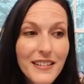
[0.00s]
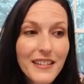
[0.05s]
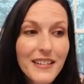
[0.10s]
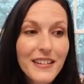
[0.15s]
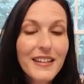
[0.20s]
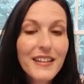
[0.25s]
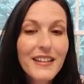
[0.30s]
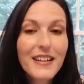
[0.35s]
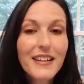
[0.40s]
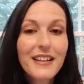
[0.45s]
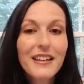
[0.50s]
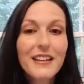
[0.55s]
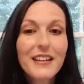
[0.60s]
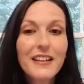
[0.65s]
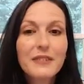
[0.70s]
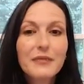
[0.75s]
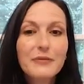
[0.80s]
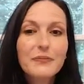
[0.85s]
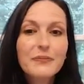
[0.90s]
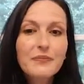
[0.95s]

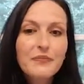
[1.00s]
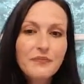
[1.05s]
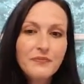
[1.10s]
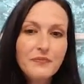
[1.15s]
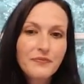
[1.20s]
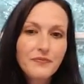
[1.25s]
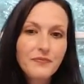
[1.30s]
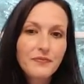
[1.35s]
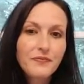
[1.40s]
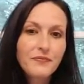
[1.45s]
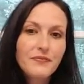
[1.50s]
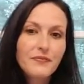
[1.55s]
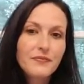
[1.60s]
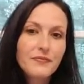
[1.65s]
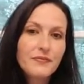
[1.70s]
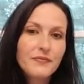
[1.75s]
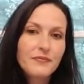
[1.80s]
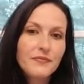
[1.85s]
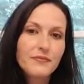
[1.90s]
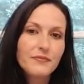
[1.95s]

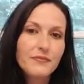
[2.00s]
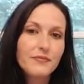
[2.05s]
[no speech]